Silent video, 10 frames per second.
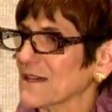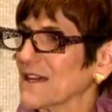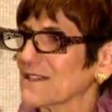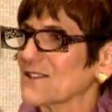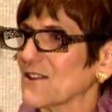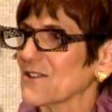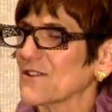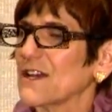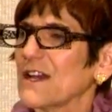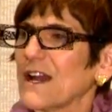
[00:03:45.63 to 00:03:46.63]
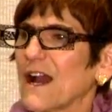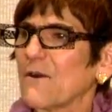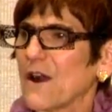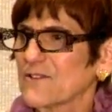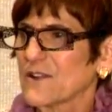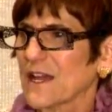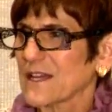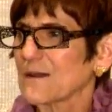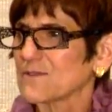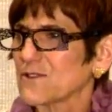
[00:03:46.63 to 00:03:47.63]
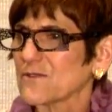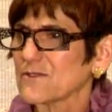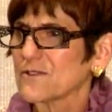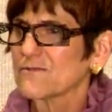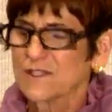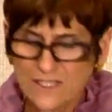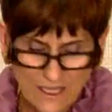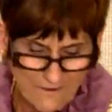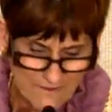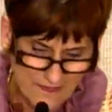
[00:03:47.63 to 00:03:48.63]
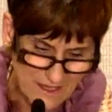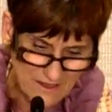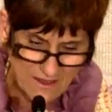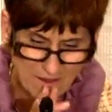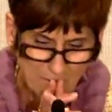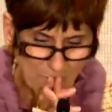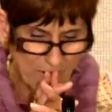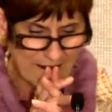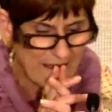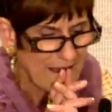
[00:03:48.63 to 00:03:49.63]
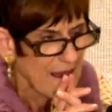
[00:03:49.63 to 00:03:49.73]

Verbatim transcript: I can't tell you how honored I am to, to receive the, the award.